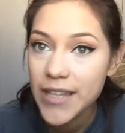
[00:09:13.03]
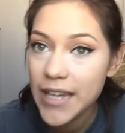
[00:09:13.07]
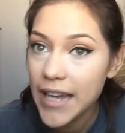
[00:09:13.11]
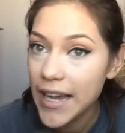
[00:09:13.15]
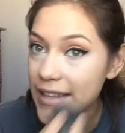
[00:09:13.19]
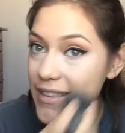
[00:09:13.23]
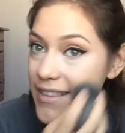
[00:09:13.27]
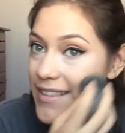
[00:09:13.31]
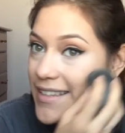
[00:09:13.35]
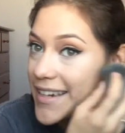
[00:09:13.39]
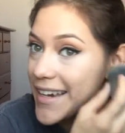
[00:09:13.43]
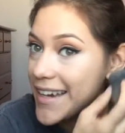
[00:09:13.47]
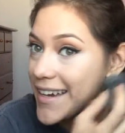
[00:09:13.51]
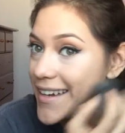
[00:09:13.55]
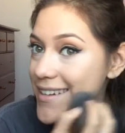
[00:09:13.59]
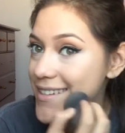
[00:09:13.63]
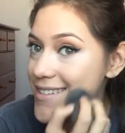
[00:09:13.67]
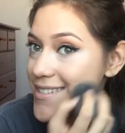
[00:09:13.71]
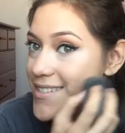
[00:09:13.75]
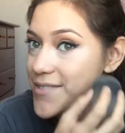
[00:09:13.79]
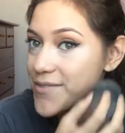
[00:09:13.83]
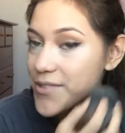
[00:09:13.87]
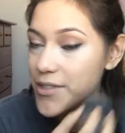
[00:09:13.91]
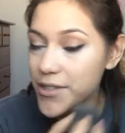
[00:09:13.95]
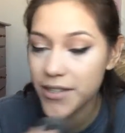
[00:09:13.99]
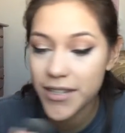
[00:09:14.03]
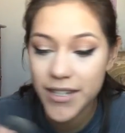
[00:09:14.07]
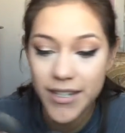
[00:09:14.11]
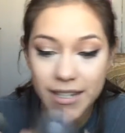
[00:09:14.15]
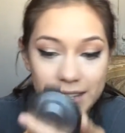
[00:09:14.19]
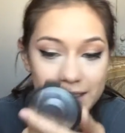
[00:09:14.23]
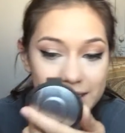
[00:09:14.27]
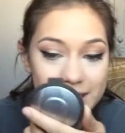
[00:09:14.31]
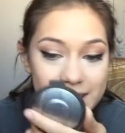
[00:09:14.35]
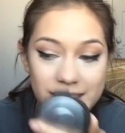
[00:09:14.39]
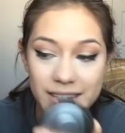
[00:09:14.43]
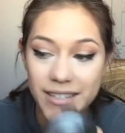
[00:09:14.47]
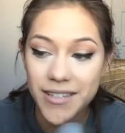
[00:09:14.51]
At the end of your like
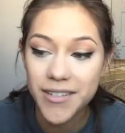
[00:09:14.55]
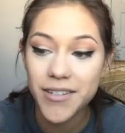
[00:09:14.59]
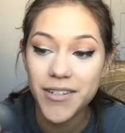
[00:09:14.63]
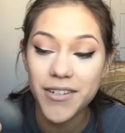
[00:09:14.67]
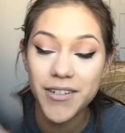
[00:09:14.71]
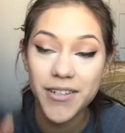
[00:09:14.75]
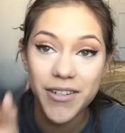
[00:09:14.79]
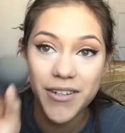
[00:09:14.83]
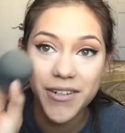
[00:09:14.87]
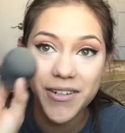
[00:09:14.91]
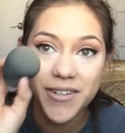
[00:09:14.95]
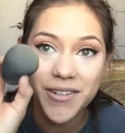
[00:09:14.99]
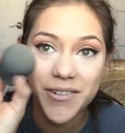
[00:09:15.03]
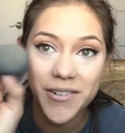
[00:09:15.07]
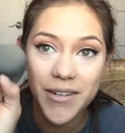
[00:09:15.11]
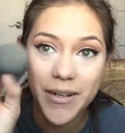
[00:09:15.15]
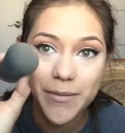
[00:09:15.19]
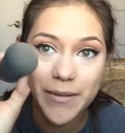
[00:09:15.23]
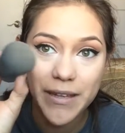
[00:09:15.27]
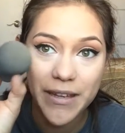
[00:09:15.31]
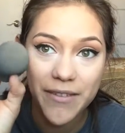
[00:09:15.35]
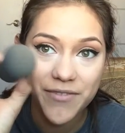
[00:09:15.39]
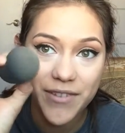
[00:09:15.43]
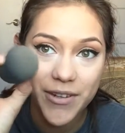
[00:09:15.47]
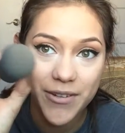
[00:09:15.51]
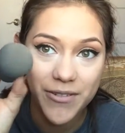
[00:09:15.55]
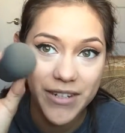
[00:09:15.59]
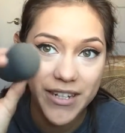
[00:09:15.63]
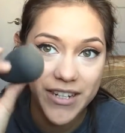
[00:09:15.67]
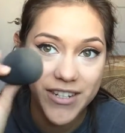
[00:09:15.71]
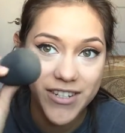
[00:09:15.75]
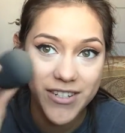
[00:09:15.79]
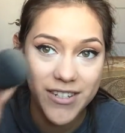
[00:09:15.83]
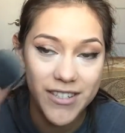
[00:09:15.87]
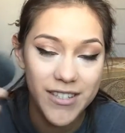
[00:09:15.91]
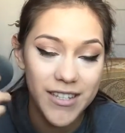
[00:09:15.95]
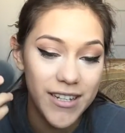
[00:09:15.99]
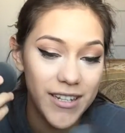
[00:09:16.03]
concealer, you're gonna grab that
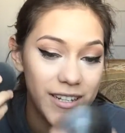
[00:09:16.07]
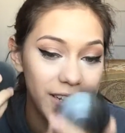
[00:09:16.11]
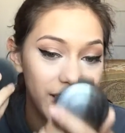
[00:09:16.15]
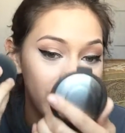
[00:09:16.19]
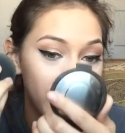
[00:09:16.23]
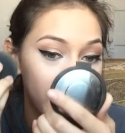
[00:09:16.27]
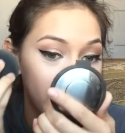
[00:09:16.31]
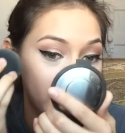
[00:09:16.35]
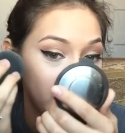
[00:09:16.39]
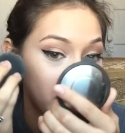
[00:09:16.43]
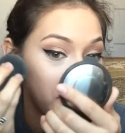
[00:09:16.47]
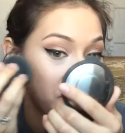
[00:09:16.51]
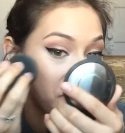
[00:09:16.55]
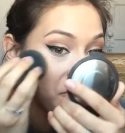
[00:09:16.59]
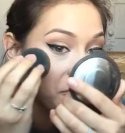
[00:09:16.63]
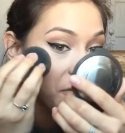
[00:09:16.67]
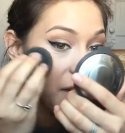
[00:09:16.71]
foundation side again, like the